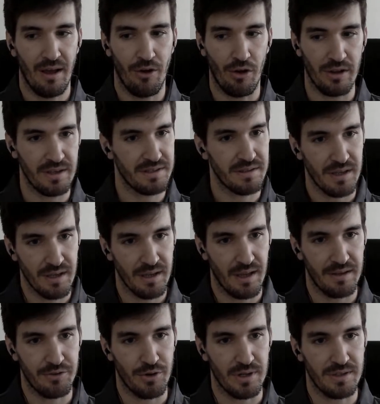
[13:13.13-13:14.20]
holistic
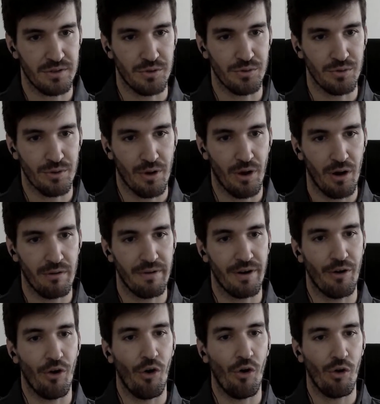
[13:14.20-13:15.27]
and tries to
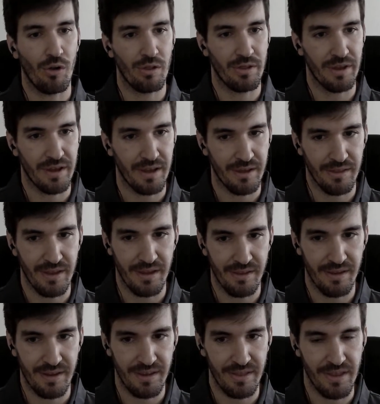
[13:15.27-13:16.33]
cover all
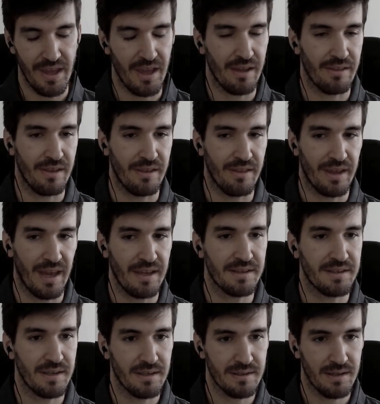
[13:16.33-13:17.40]
the
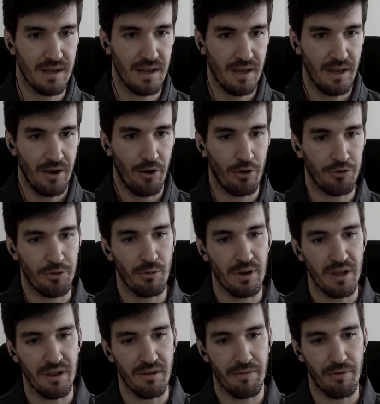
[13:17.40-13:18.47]
cases, not
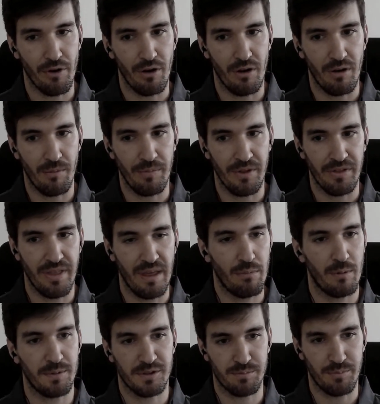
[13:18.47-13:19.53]
only from the
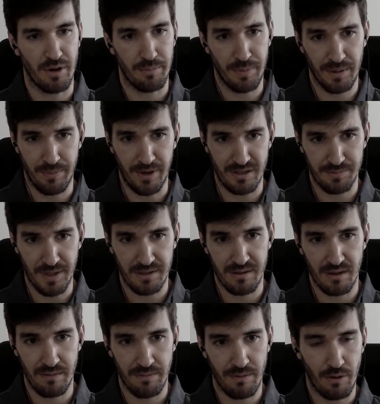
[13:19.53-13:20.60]
DevOps
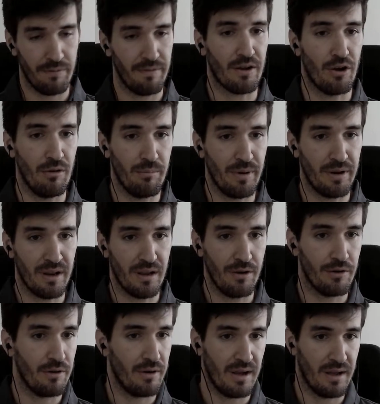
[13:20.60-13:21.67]
perspective of a company
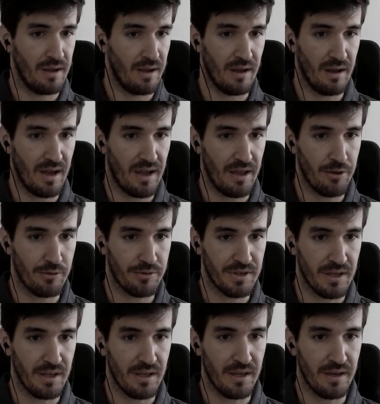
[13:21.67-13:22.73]
or a
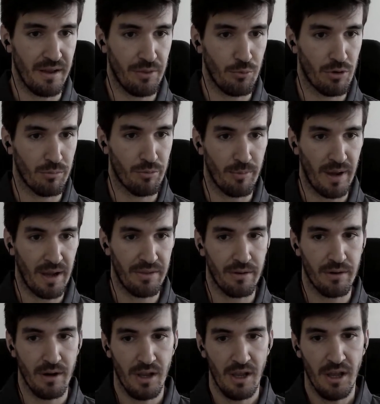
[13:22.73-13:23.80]
IoT network
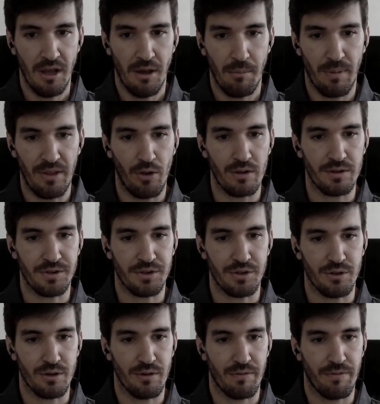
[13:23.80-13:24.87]
provider, but
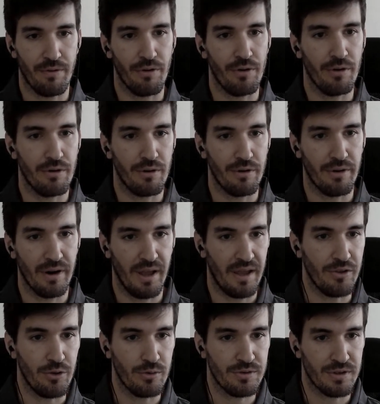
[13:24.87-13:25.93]
also for
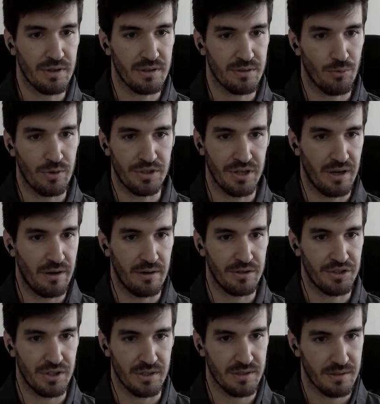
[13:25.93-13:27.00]
end users which are
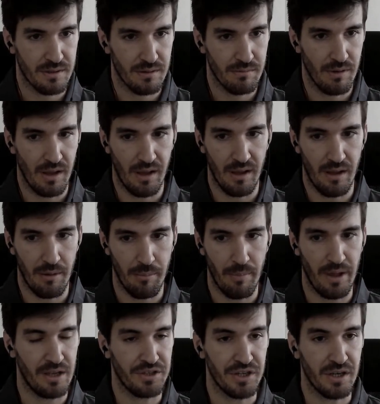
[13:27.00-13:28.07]
just
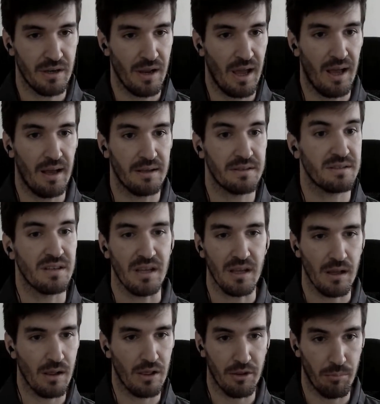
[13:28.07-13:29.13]
managing a
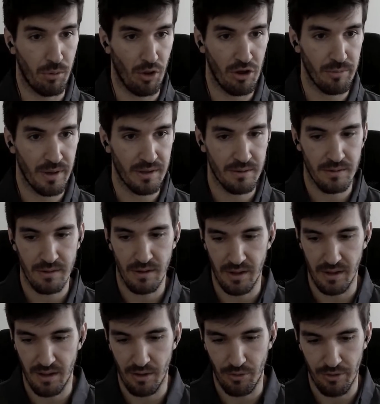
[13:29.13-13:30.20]
single deployment
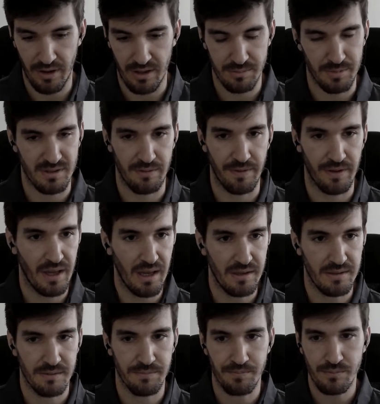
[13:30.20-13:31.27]
on a specific
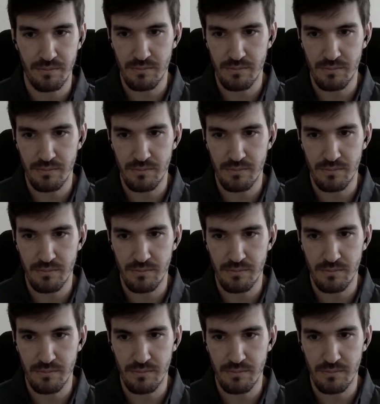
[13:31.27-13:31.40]
case.